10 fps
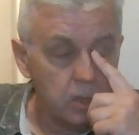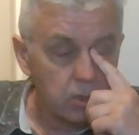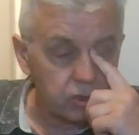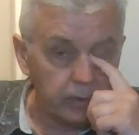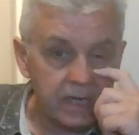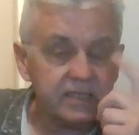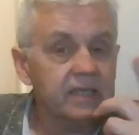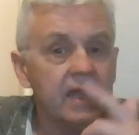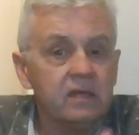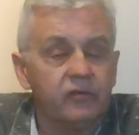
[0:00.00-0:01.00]
So
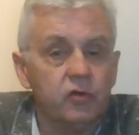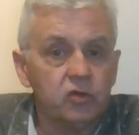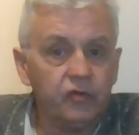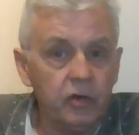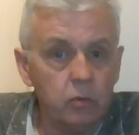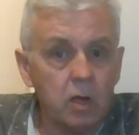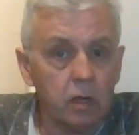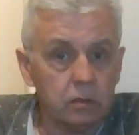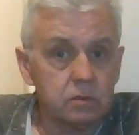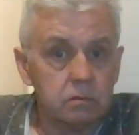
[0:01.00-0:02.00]
yesterday, the first few
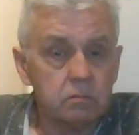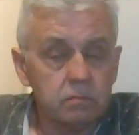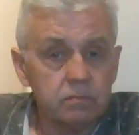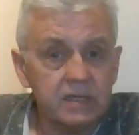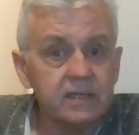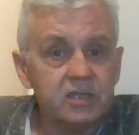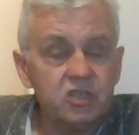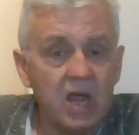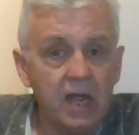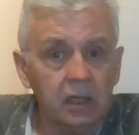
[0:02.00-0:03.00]
got sent to
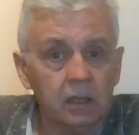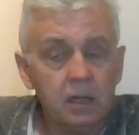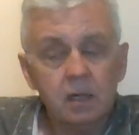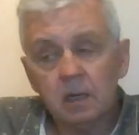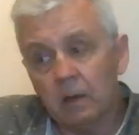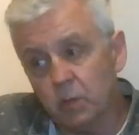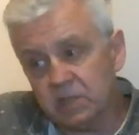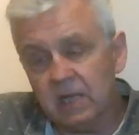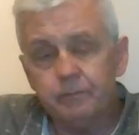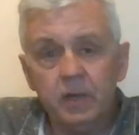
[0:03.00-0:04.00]
jail. And we're
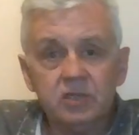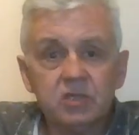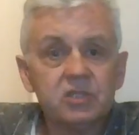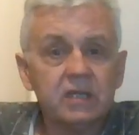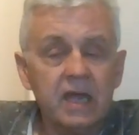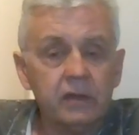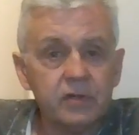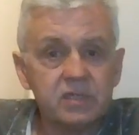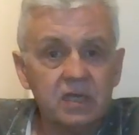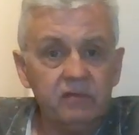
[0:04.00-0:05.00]
seeing pictures today on the
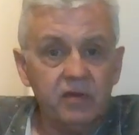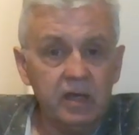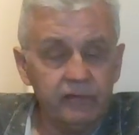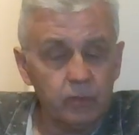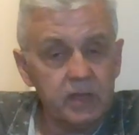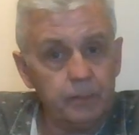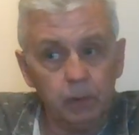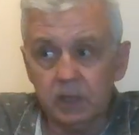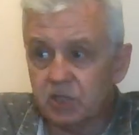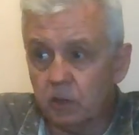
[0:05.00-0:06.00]
TV of where the
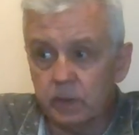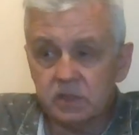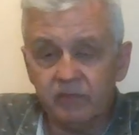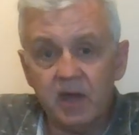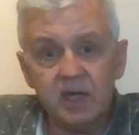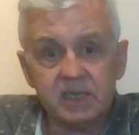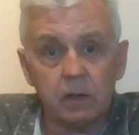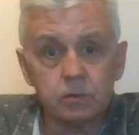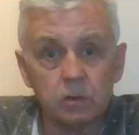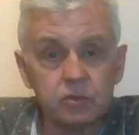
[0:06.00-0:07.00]
police are going to various
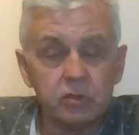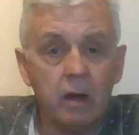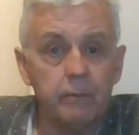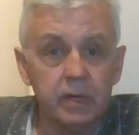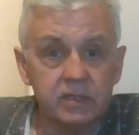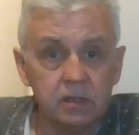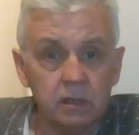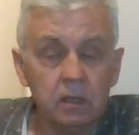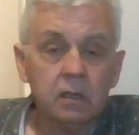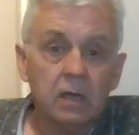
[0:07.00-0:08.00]
households throughout
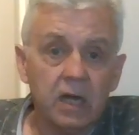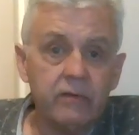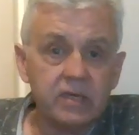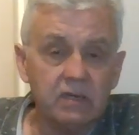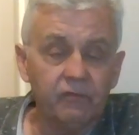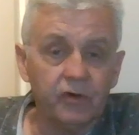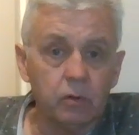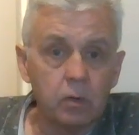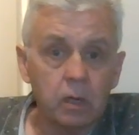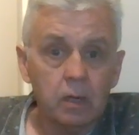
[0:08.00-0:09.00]
Britain and arresting folk.